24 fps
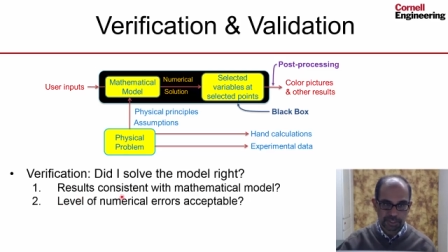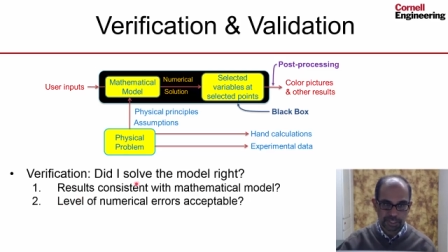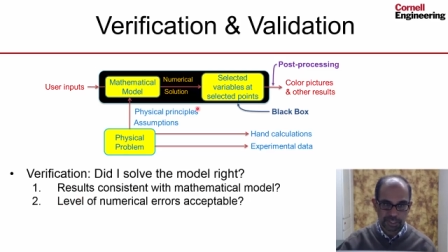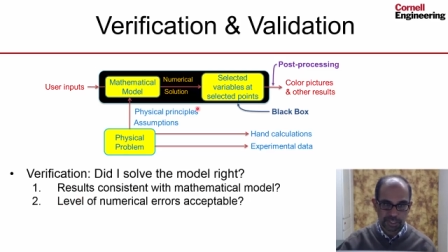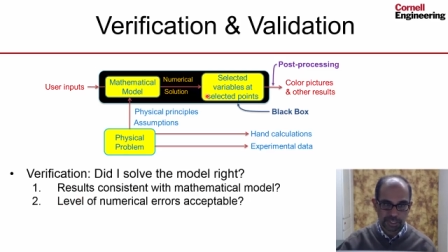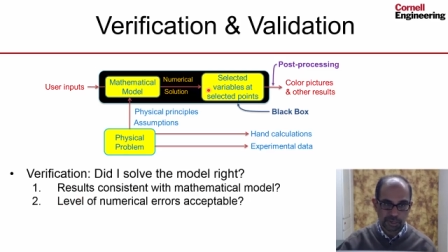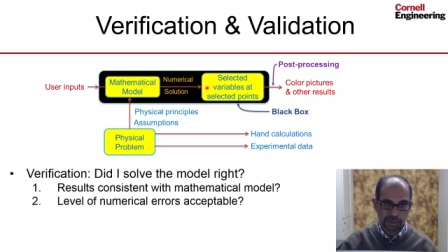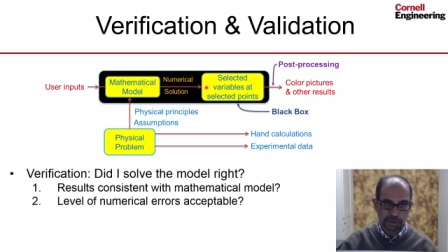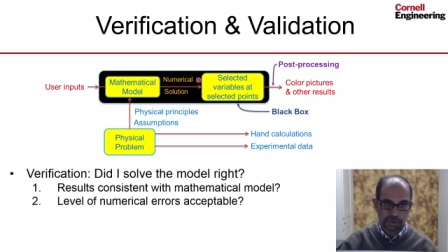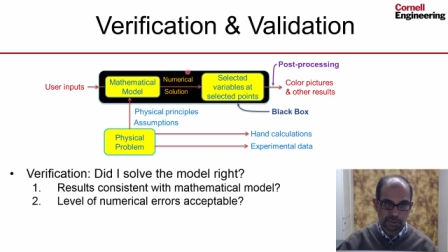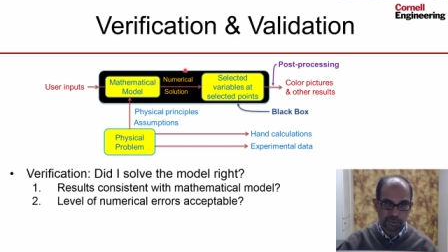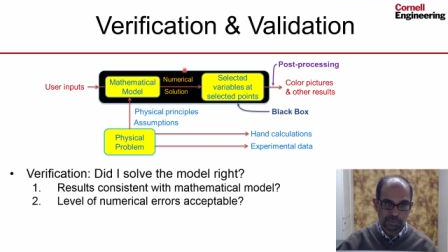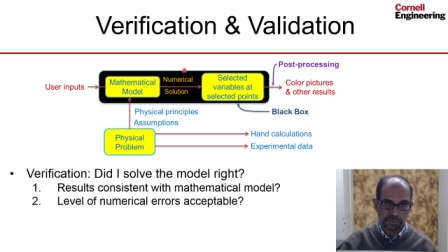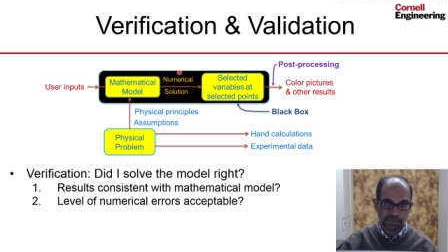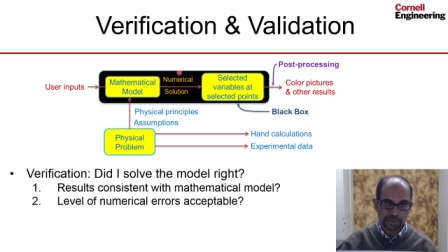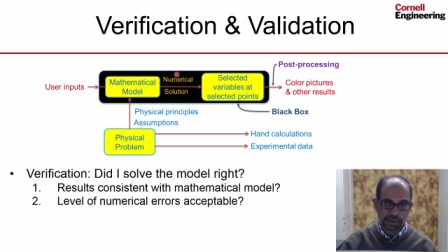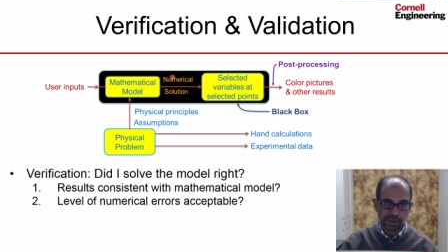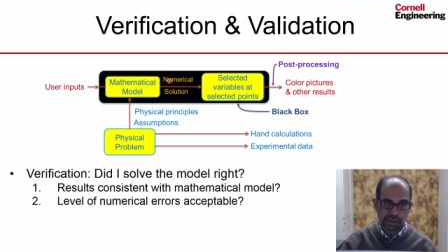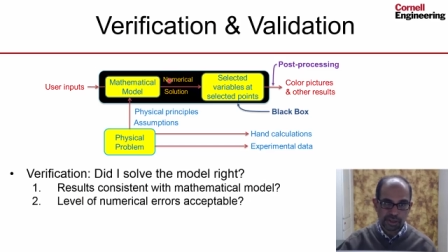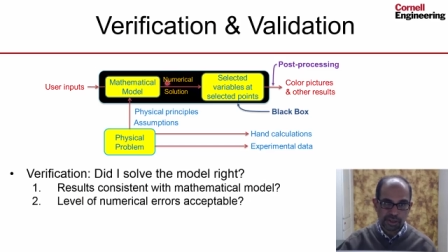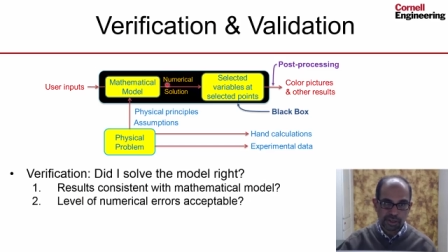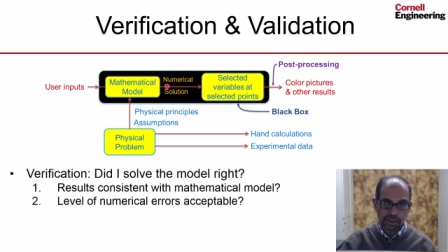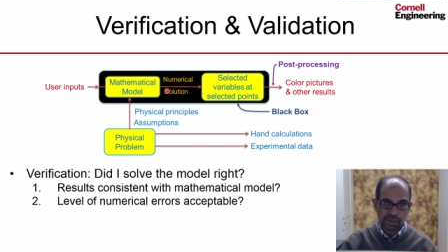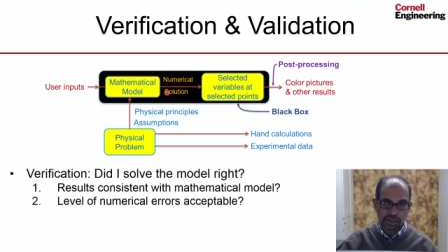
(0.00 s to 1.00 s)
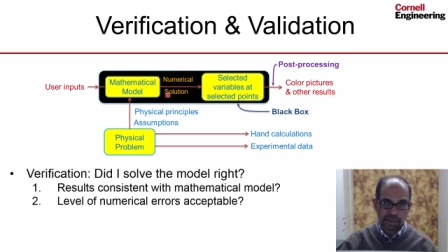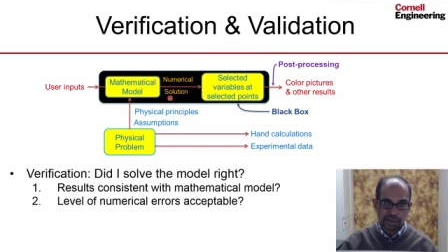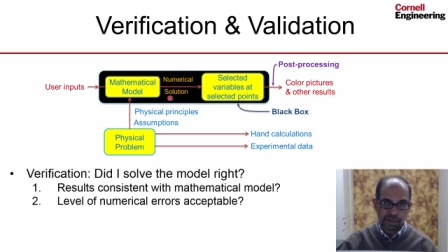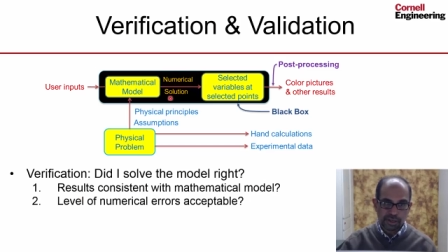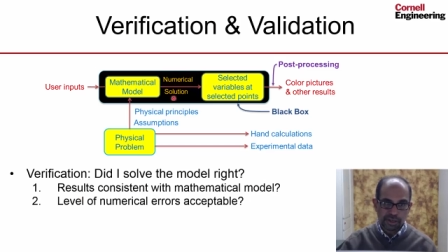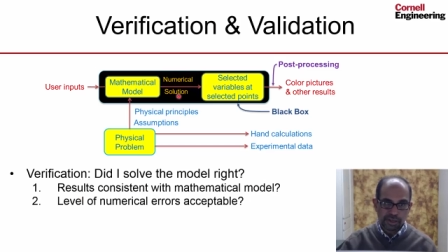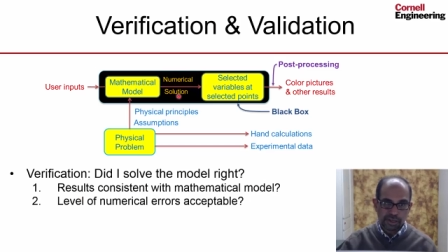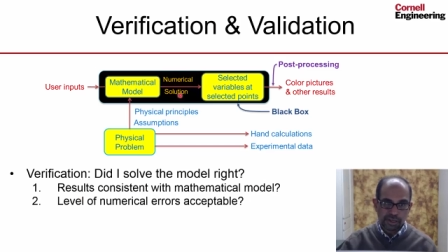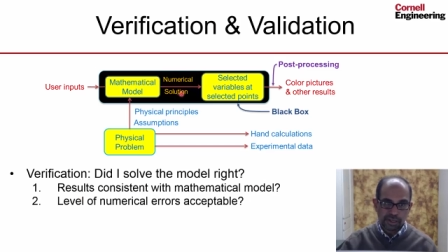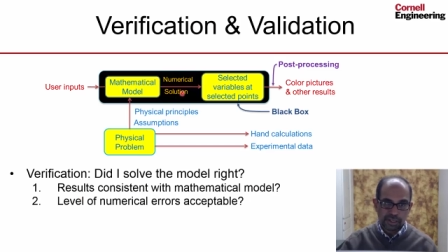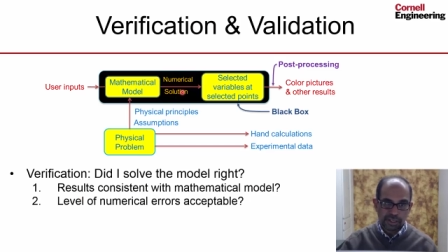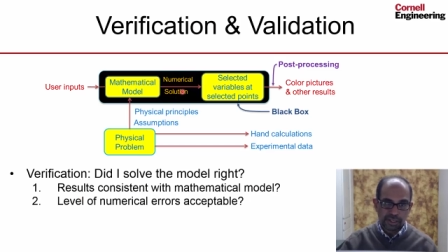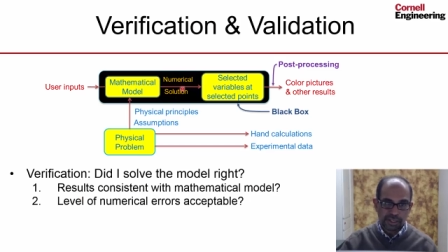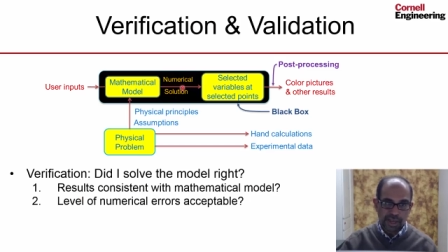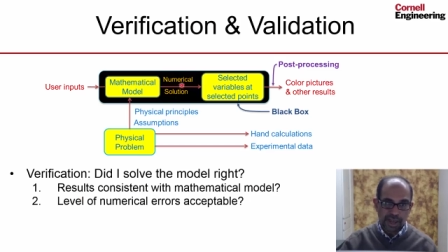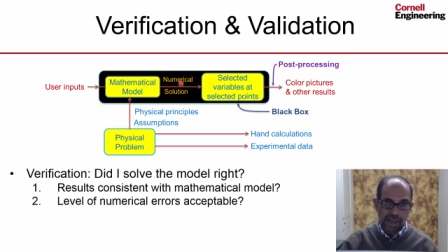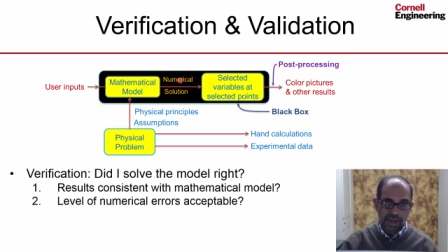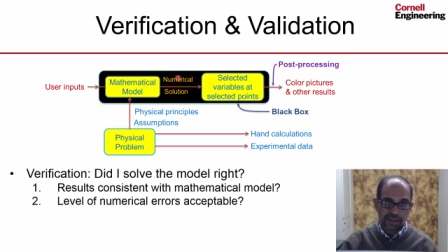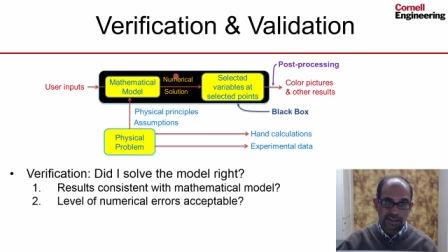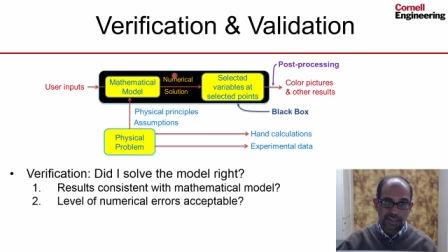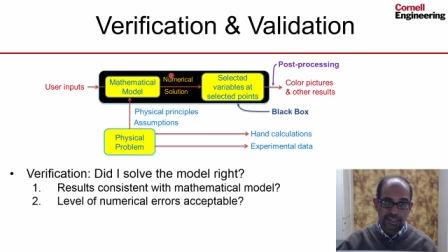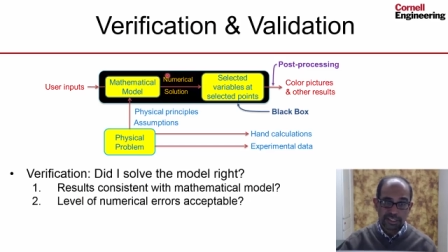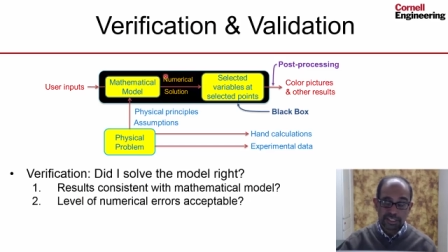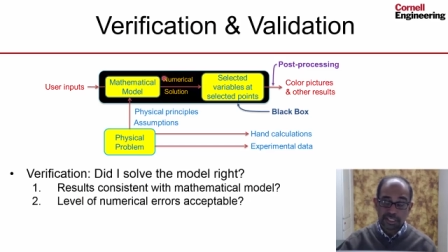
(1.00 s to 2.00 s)
So the
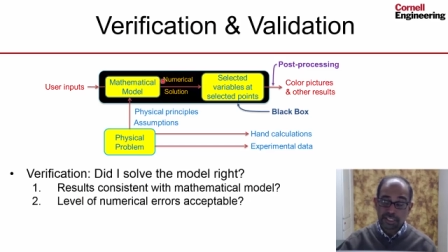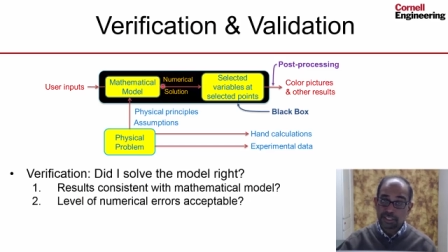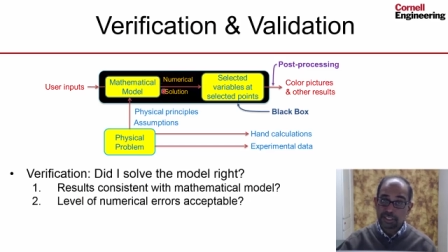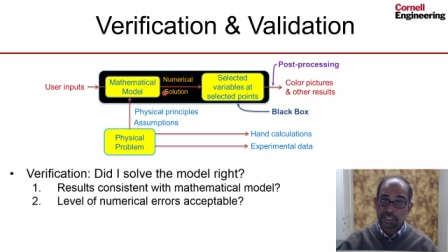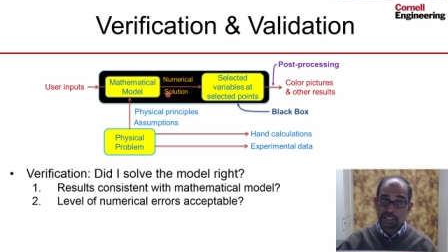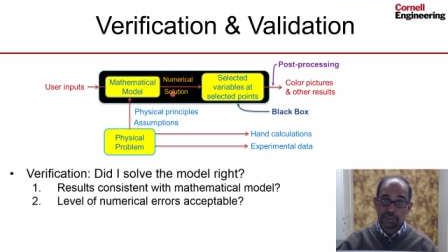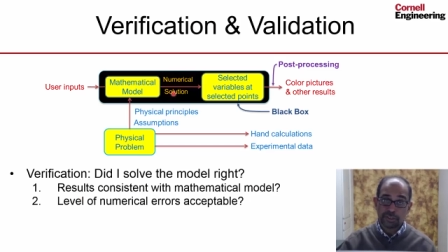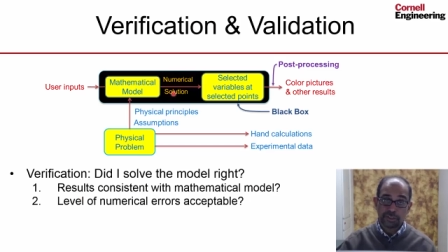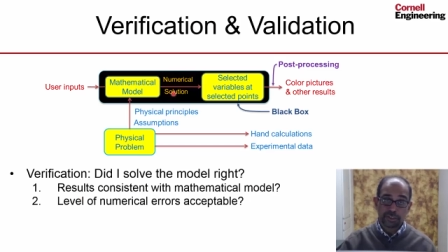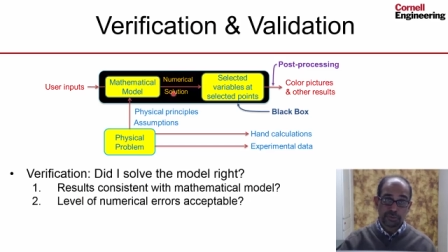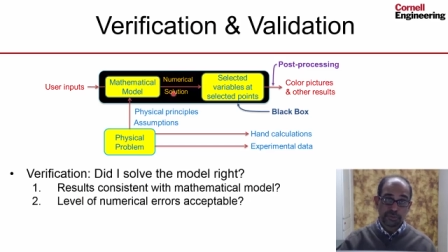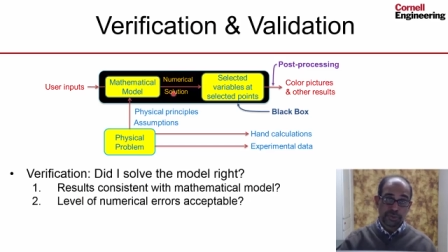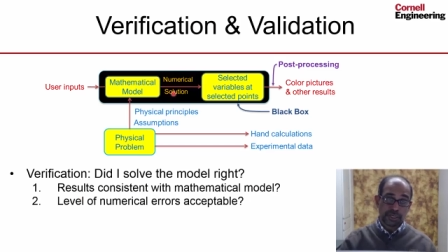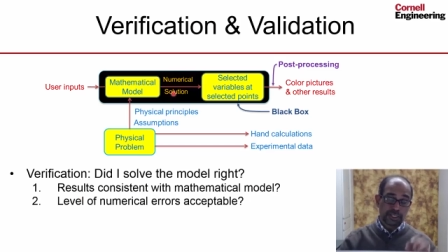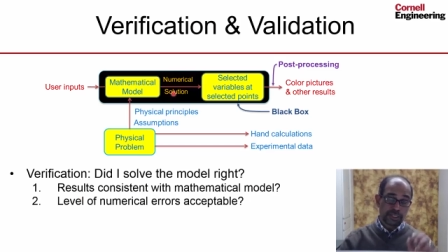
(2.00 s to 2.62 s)
errors introduced